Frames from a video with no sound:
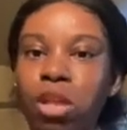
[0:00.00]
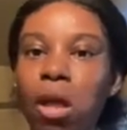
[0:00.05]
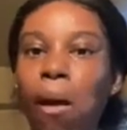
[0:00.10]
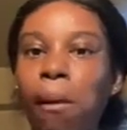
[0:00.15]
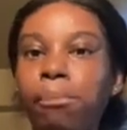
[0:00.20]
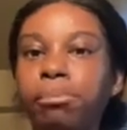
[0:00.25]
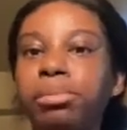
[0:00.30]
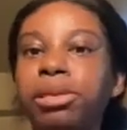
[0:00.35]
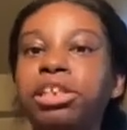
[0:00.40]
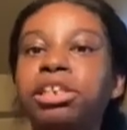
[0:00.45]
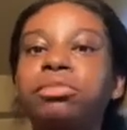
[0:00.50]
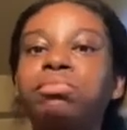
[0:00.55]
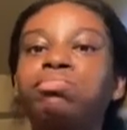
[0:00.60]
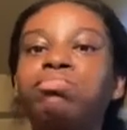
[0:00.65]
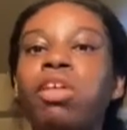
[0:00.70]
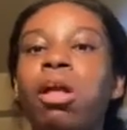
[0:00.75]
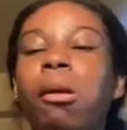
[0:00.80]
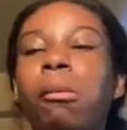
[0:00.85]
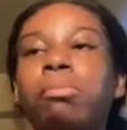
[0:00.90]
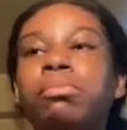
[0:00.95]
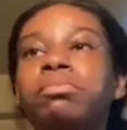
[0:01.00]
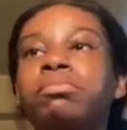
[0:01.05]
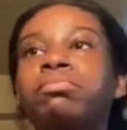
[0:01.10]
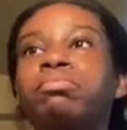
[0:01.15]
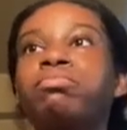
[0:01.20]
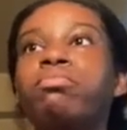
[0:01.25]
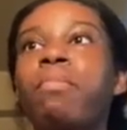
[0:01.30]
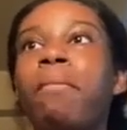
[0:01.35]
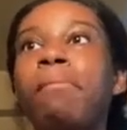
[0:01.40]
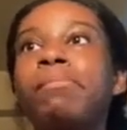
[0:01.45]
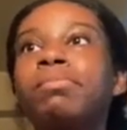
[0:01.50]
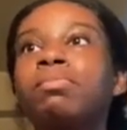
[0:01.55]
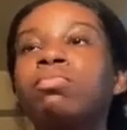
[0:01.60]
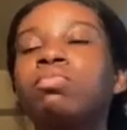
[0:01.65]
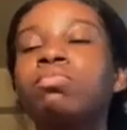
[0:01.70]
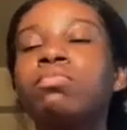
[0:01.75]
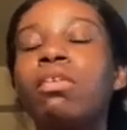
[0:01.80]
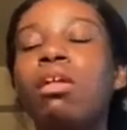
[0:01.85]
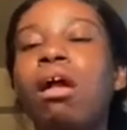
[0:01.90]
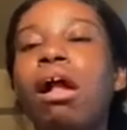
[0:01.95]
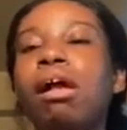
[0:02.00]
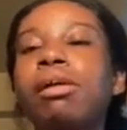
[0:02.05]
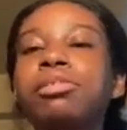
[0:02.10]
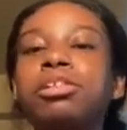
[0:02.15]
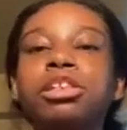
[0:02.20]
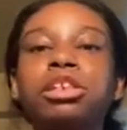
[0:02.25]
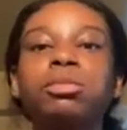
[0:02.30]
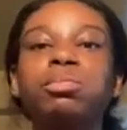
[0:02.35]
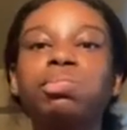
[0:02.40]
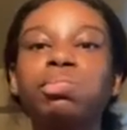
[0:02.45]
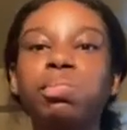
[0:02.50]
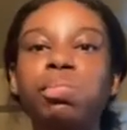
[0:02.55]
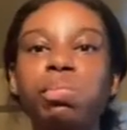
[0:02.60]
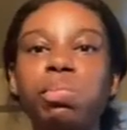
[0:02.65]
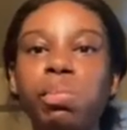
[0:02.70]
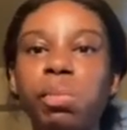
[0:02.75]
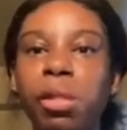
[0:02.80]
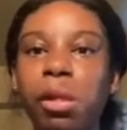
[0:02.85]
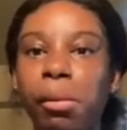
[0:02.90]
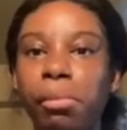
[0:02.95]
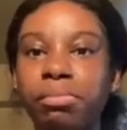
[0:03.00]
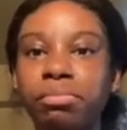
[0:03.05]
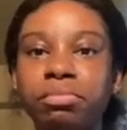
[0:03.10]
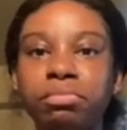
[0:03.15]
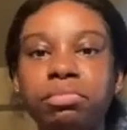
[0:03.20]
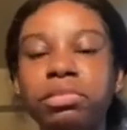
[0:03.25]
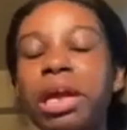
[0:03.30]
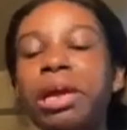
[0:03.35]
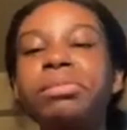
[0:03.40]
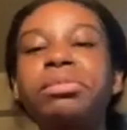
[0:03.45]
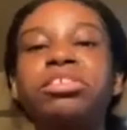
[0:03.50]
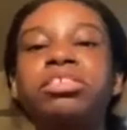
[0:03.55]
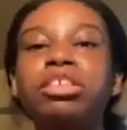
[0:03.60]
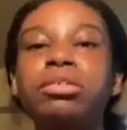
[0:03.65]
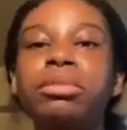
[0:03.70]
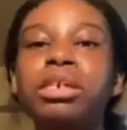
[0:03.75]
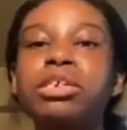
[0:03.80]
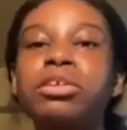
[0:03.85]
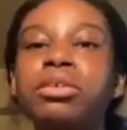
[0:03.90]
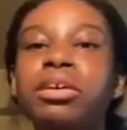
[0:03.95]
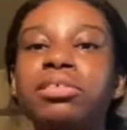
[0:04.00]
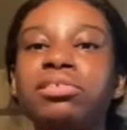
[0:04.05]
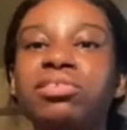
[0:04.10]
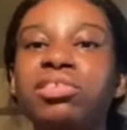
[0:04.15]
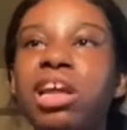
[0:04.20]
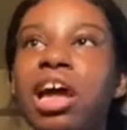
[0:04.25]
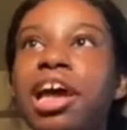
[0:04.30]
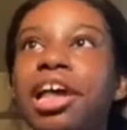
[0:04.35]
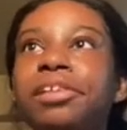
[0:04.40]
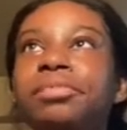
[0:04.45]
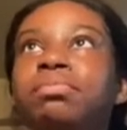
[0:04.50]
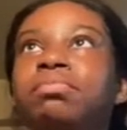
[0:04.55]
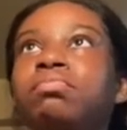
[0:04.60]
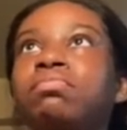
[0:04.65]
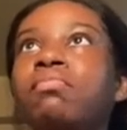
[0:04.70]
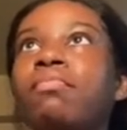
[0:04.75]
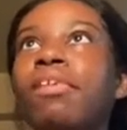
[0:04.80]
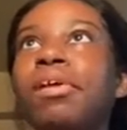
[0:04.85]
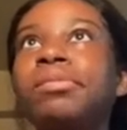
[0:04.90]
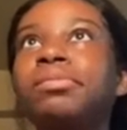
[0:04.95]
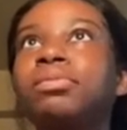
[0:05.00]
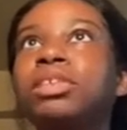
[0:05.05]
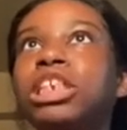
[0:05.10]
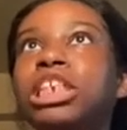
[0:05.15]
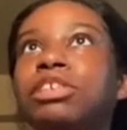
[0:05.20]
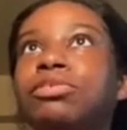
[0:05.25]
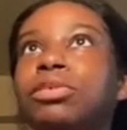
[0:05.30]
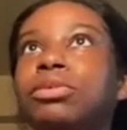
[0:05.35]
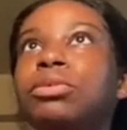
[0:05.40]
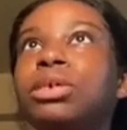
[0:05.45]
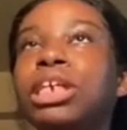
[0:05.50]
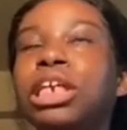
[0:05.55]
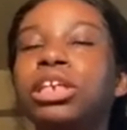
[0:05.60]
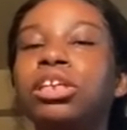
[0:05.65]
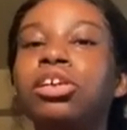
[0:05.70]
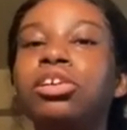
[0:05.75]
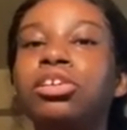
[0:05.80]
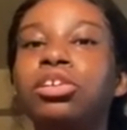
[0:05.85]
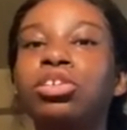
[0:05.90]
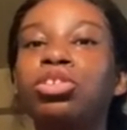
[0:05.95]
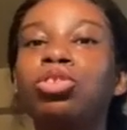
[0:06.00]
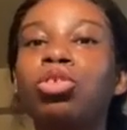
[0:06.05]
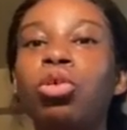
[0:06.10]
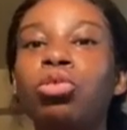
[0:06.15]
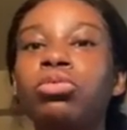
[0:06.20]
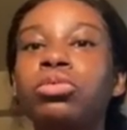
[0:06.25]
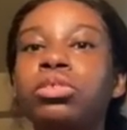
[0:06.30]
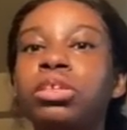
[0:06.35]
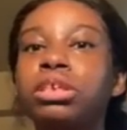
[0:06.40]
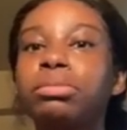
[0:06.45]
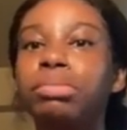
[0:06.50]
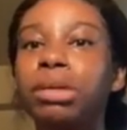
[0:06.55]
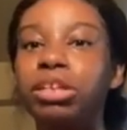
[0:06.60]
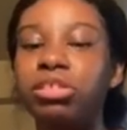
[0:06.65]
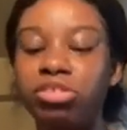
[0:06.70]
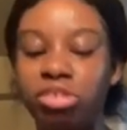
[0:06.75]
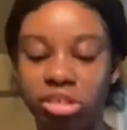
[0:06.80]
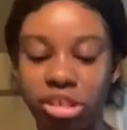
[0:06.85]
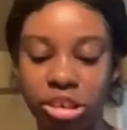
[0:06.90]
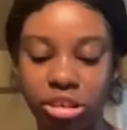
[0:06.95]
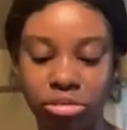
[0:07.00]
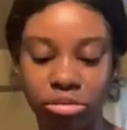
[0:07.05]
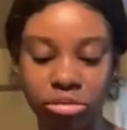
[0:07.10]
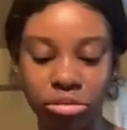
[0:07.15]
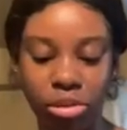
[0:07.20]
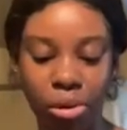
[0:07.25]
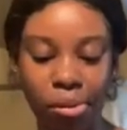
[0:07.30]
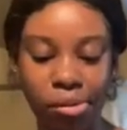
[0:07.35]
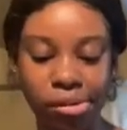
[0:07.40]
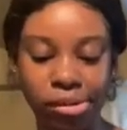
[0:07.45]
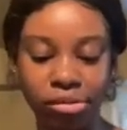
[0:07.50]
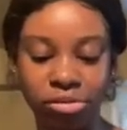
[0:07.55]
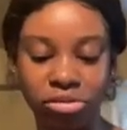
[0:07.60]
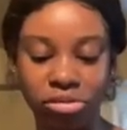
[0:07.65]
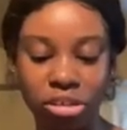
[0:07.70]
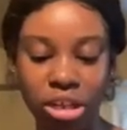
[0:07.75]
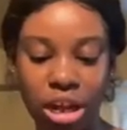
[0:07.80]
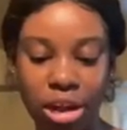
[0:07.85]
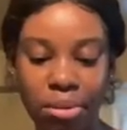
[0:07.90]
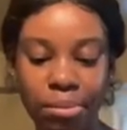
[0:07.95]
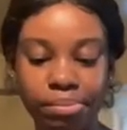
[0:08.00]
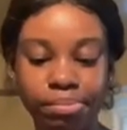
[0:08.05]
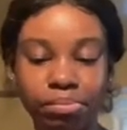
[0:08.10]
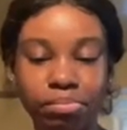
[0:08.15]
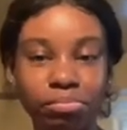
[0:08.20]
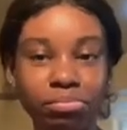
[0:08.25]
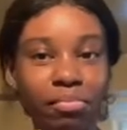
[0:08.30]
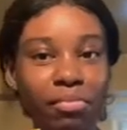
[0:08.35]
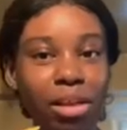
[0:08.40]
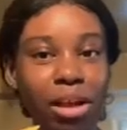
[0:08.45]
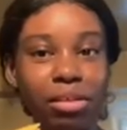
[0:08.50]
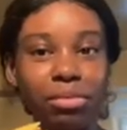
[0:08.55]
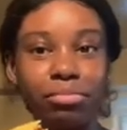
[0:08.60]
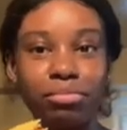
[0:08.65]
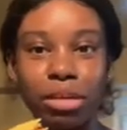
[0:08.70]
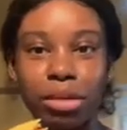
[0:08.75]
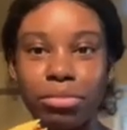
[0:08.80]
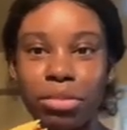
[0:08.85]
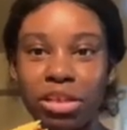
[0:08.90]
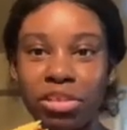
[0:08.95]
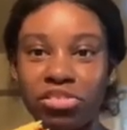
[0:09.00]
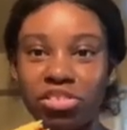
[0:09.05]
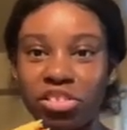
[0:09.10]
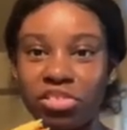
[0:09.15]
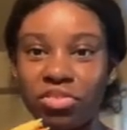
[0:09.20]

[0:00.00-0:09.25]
but how come every time I go outside, even when I look totally busted, oh snap, my meat just